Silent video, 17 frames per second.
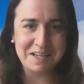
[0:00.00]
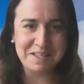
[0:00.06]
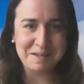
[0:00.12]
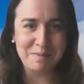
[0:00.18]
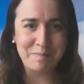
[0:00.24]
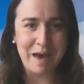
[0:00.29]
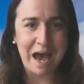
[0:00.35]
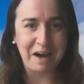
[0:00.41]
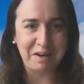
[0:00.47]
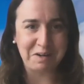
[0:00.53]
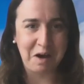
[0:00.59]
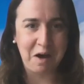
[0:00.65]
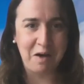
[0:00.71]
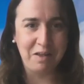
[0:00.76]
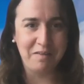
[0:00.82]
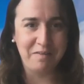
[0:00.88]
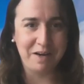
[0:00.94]
impact
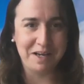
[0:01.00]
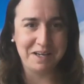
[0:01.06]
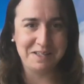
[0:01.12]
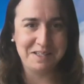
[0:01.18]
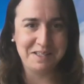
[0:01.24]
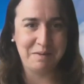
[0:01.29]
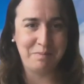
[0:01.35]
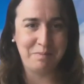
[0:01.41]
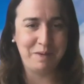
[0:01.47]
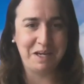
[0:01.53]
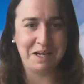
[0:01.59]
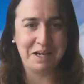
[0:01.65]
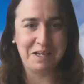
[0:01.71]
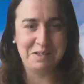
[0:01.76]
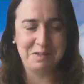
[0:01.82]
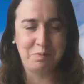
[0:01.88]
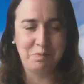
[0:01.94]
all of us
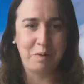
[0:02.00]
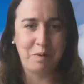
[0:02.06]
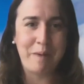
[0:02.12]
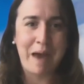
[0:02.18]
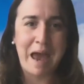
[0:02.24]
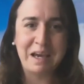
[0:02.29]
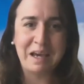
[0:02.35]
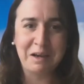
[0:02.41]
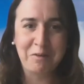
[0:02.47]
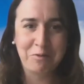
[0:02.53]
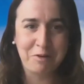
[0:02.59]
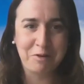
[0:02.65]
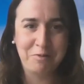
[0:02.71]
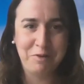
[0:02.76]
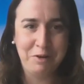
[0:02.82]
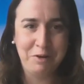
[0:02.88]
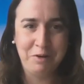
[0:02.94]
because we're paying for
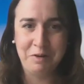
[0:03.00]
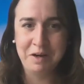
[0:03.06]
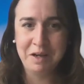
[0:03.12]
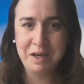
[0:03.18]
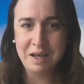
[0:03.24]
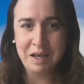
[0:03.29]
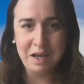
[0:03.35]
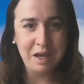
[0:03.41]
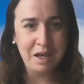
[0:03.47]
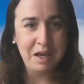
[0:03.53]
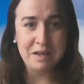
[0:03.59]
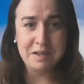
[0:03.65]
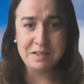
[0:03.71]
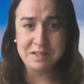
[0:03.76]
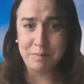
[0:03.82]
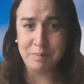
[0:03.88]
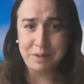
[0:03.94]
food.
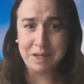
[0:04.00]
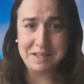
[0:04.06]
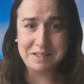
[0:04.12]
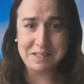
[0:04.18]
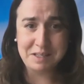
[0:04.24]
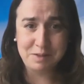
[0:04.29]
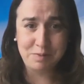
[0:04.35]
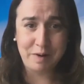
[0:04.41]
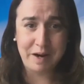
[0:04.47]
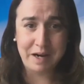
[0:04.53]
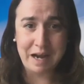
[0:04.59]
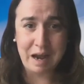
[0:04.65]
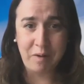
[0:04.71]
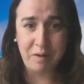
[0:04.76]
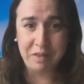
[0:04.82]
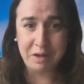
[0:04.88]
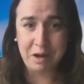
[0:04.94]
Some places right
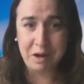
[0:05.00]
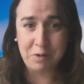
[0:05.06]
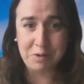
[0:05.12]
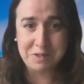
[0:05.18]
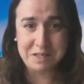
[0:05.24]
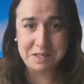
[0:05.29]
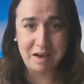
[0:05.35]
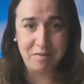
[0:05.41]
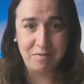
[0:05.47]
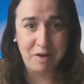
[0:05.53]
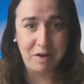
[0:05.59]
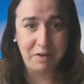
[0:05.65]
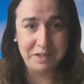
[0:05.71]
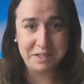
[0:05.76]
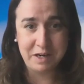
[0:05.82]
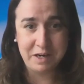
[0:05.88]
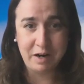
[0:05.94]
now on the coast have
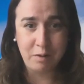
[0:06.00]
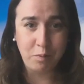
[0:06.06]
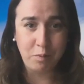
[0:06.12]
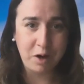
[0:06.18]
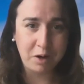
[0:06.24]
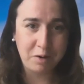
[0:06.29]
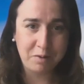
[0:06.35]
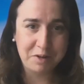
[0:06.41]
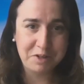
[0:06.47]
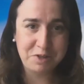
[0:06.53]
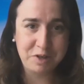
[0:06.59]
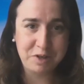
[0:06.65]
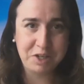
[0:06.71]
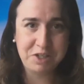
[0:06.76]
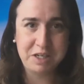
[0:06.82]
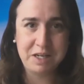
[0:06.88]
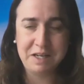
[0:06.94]
voluntary water
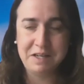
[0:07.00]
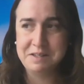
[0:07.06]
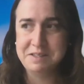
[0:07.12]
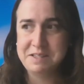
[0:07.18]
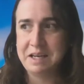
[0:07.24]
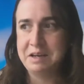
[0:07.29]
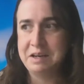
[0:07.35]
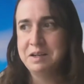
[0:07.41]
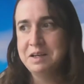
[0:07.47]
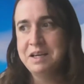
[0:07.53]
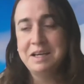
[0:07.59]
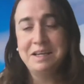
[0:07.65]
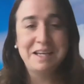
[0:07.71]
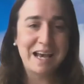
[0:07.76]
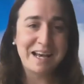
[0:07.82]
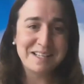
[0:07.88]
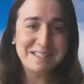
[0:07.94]
restrictions. And
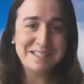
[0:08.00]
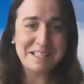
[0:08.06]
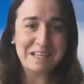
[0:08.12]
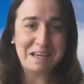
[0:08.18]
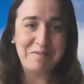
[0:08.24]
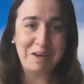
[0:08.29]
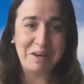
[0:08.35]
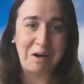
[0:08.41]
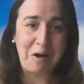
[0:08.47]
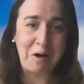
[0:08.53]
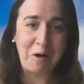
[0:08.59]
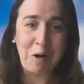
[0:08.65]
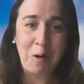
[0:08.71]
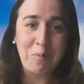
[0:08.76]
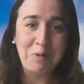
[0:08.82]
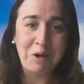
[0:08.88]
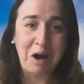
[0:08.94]
yes, even our
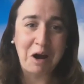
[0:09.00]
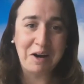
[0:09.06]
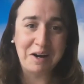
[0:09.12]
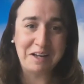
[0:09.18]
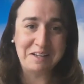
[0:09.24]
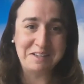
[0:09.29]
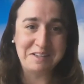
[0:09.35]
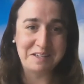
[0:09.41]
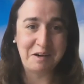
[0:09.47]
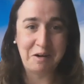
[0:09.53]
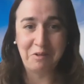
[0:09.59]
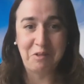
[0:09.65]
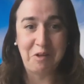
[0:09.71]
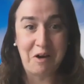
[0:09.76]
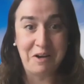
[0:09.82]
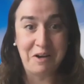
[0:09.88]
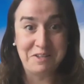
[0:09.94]
home gardens and our
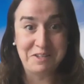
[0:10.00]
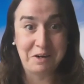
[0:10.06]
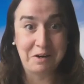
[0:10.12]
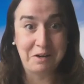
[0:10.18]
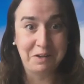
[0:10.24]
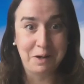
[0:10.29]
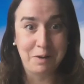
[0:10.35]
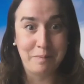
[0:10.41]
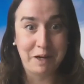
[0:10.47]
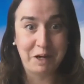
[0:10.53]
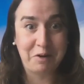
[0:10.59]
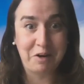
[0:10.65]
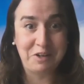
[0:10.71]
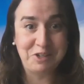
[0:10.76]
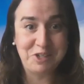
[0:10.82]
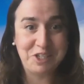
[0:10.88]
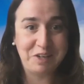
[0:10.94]
lawns are a little bit
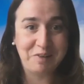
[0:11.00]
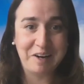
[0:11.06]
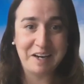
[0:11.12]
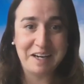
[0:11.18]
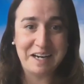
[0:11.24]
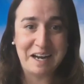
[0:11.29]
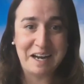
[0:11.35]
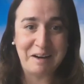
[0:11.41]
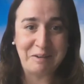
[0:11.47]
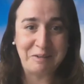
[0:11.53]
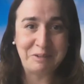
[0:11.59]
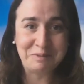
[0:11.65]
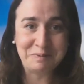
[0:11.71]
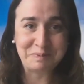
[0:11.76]
crunchy right now.